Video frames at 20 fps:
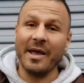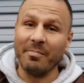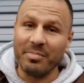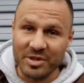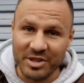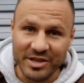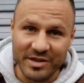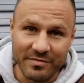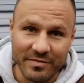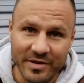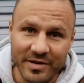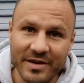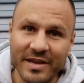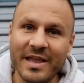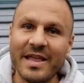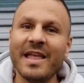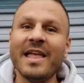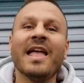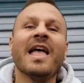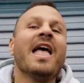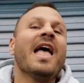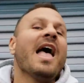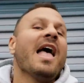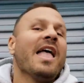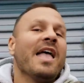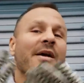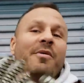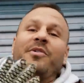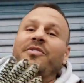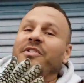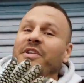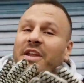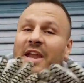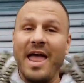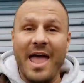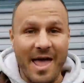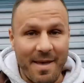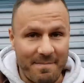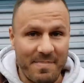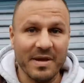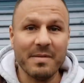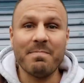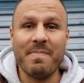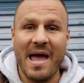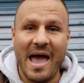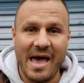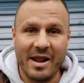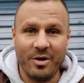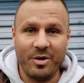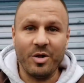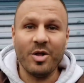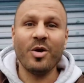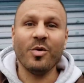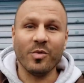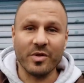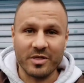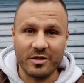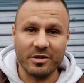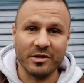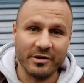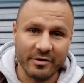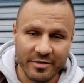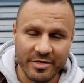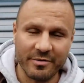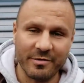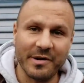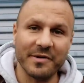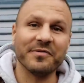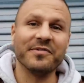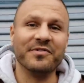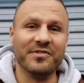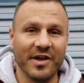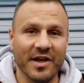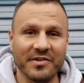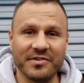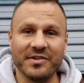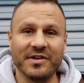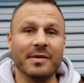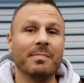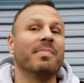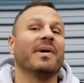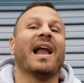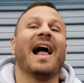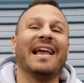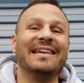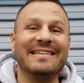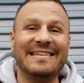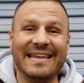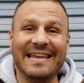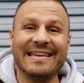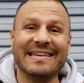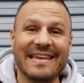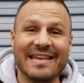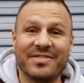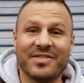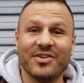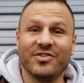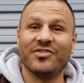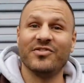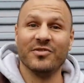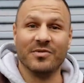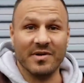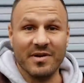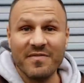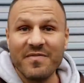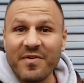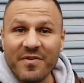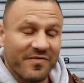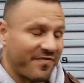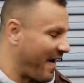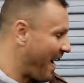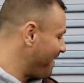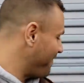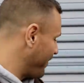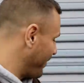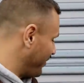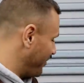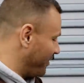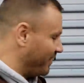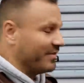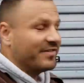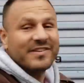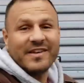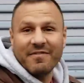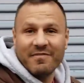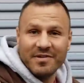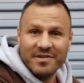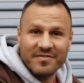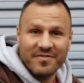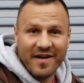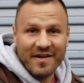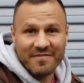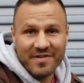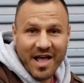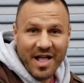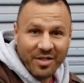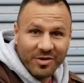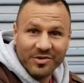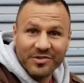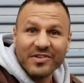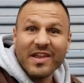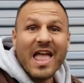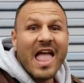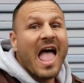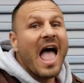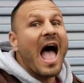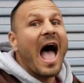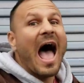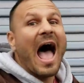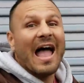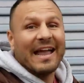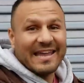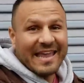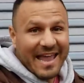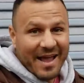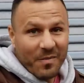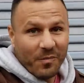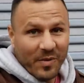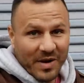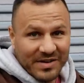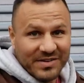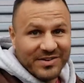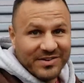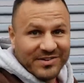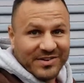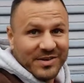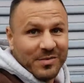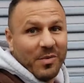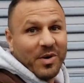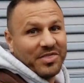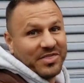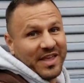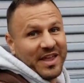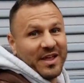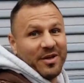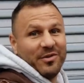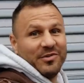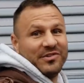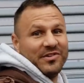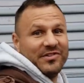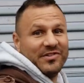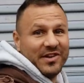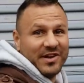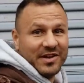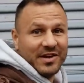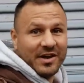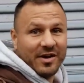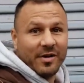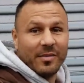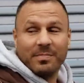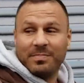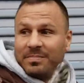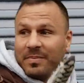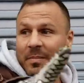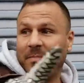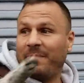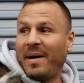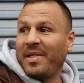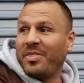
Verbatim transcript: I can't believe it. It was an epic battle with Clear Thriss, Jesse, but I did get this unit for five hundred seventy-five dollars. I can't wait to see what the Hales is in here.